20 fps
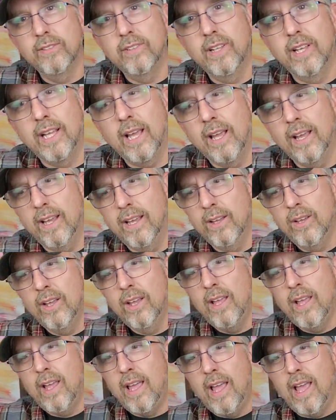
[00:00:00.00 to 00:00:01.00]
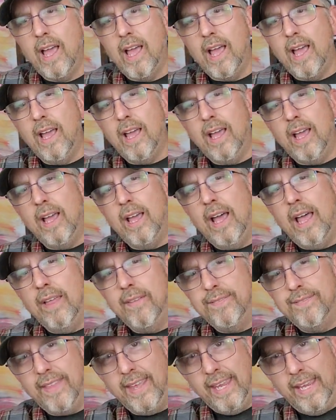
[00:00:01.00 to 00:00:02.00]
Like I
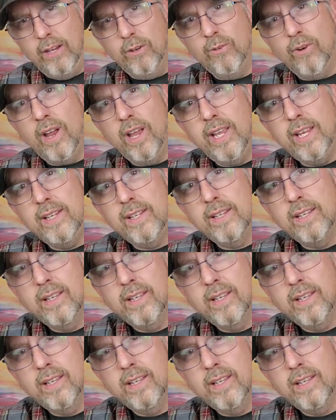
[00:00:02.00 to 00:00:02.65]
think, right?